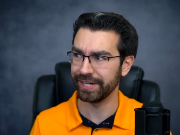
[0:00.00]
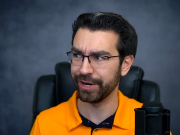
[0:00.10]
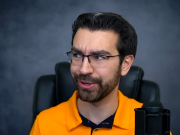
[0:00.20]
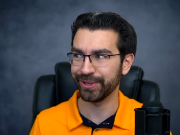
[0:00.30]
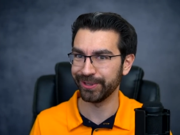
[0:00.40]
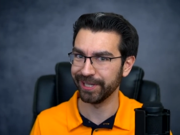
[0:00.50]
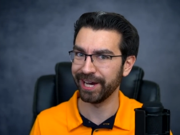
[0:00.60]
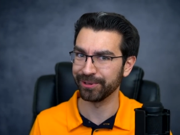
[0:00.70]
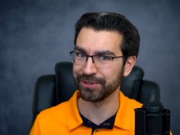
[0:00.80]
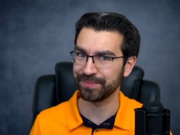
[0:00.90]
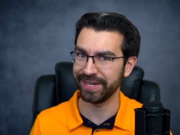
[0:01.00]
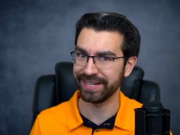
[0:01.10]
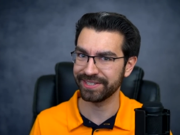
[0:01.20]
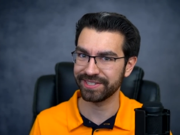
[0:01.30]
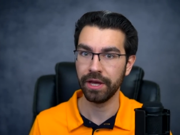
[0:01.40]
we now call outer
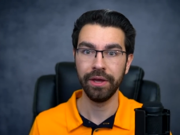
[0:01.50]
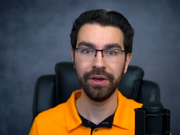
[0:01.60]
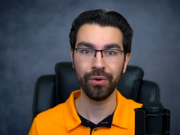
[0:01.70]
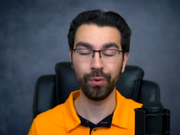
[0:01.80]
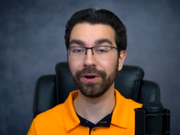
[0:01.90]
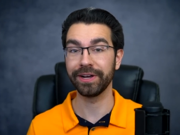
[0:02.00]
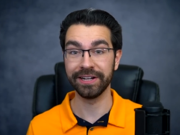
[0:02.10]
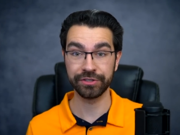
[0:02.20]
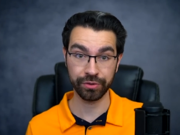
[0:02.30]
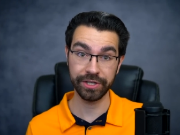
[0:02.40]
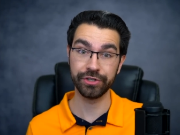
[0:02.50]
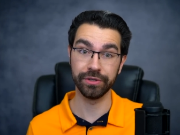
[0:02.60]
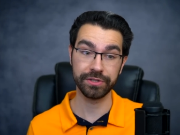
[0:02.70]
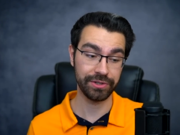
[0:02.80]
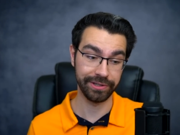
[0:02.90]
space, where God's
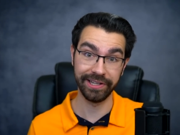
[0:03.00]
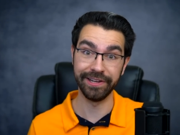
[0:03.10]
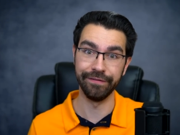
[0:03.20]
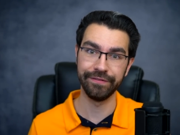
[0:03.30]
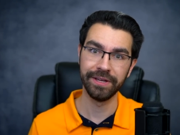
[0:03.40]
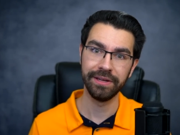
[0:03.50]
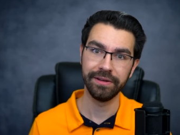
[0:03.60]
creatures could live.